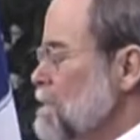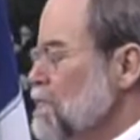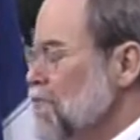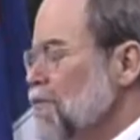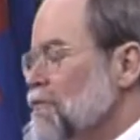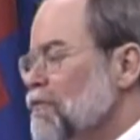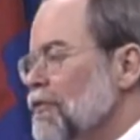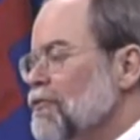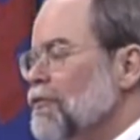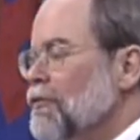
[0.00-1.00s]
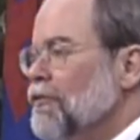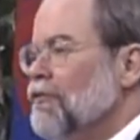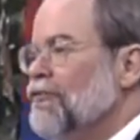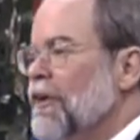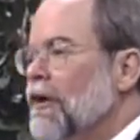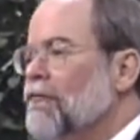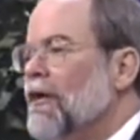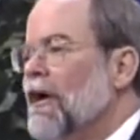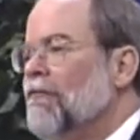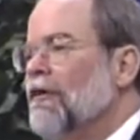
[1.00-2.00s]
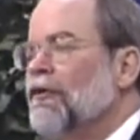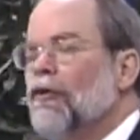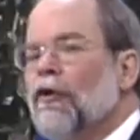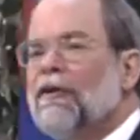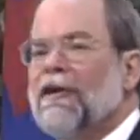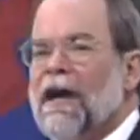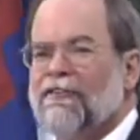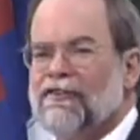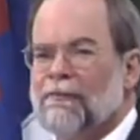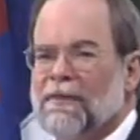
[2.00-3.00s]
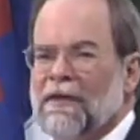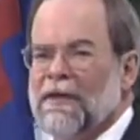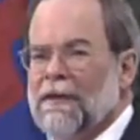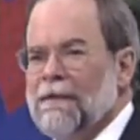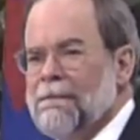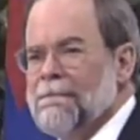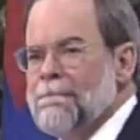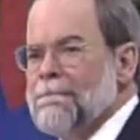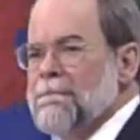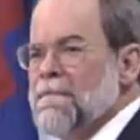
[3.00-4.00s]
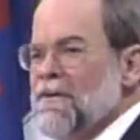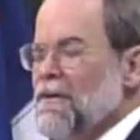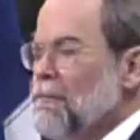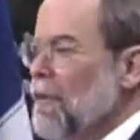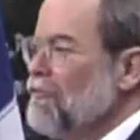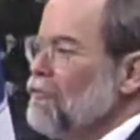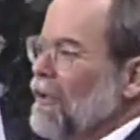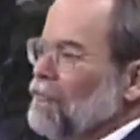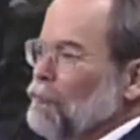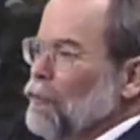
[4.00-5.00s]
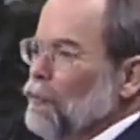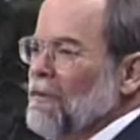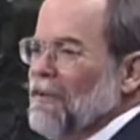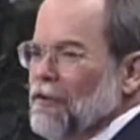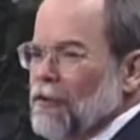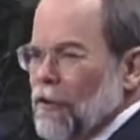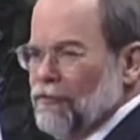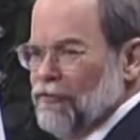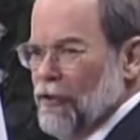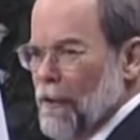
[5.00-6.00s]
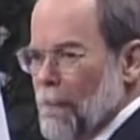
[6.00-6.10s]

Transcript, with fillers: Just envision in yourself having a colonoscopy in a much less roomy enclosure.